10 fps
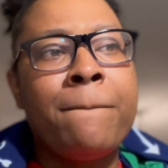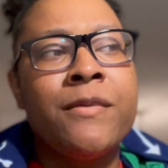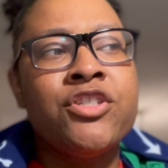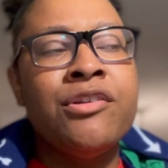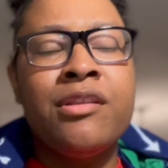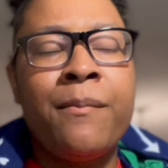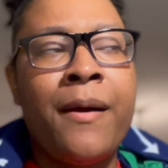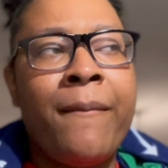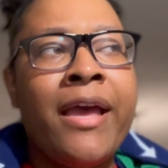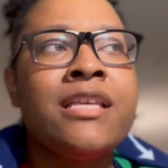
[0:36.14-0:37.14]
shifting my
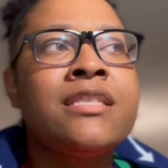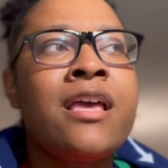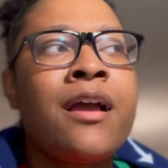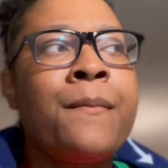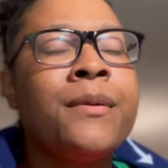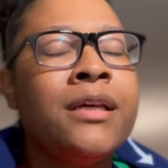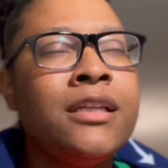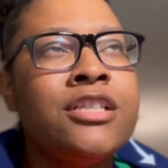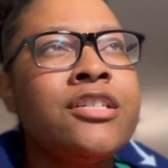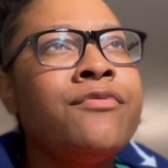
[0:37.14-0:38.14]
mindset
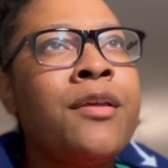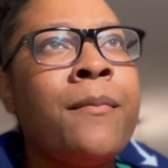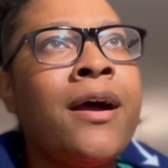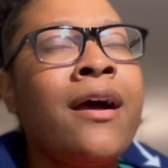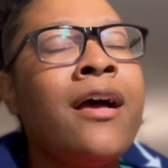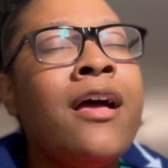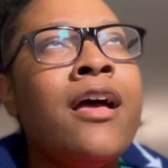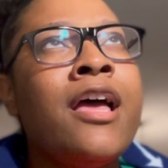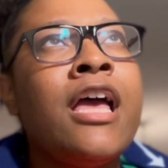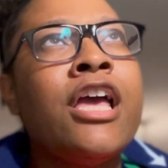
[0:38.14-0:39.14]
completely, shifting my
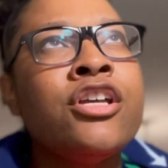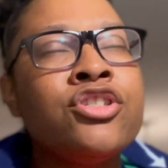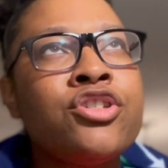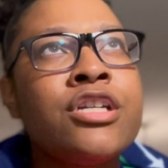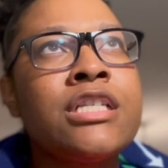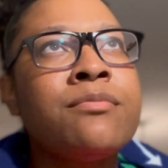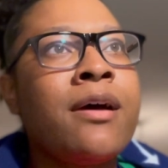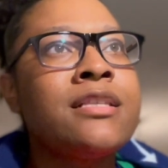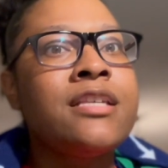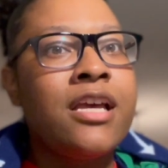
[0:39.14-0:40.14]
interests,
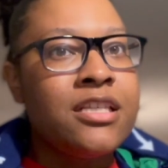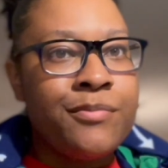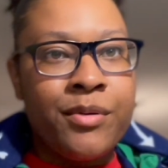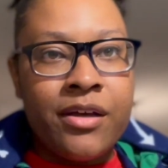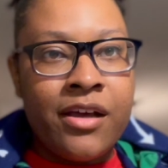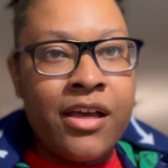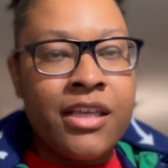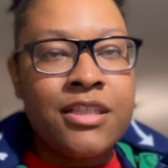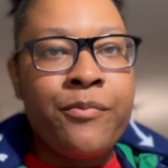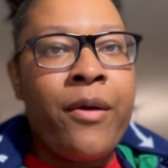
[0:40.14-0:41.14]
my taste
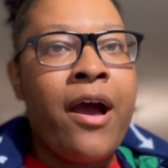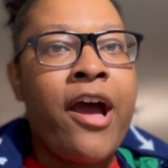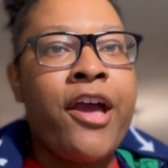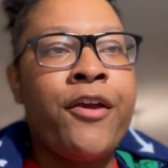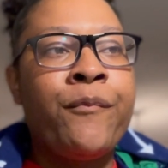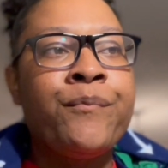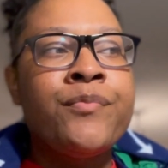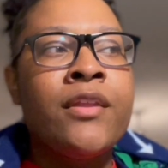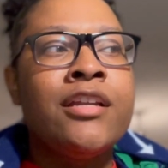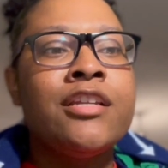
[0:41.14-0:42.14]
buds, my
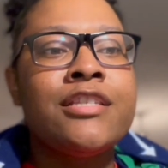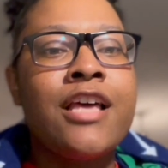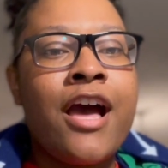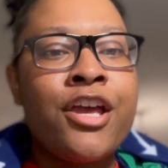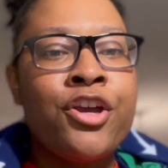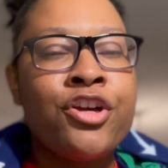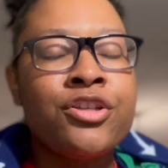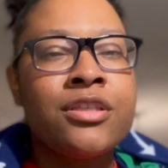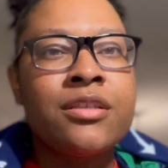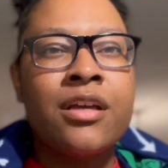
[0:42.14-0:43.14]

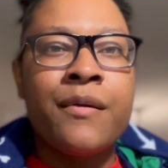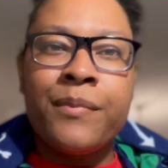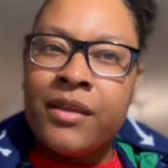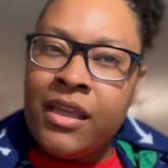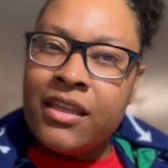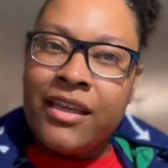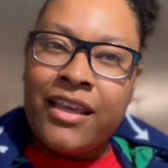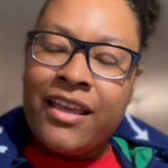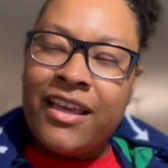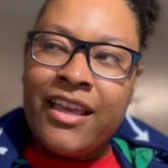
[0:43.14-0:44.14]
desires completely.